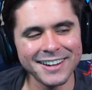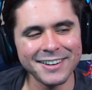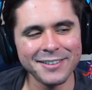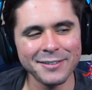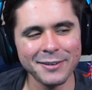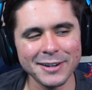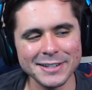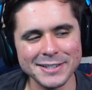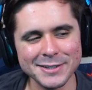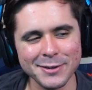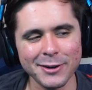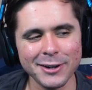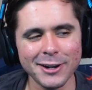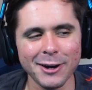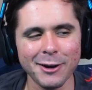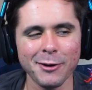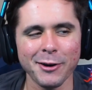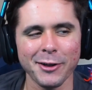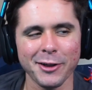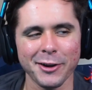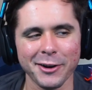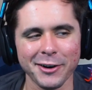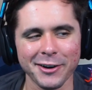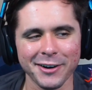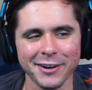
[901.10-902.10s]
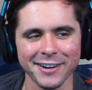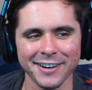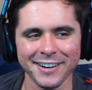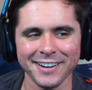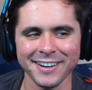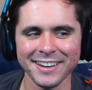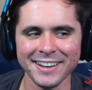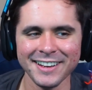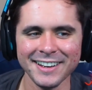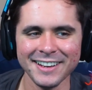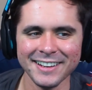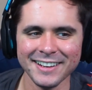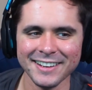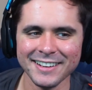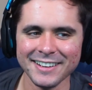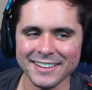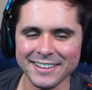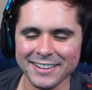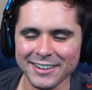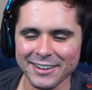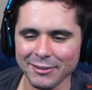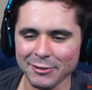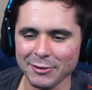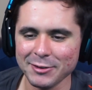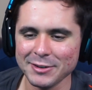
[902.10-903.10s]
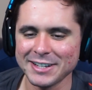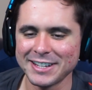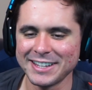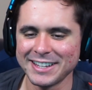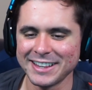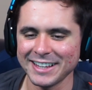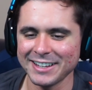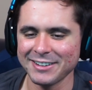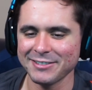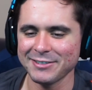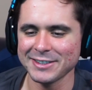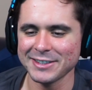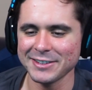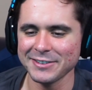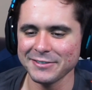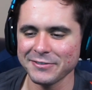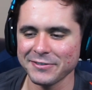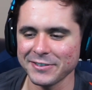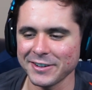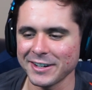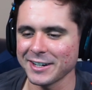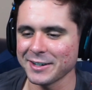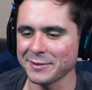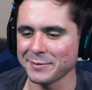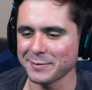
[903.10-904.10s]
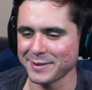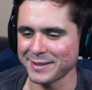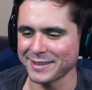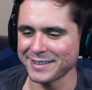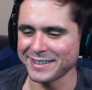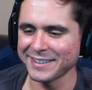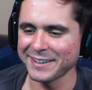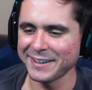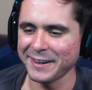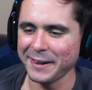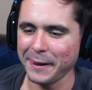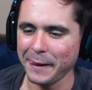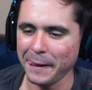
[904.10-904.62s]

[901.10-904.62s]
What's going on with her? Like, what the fuck, bruh?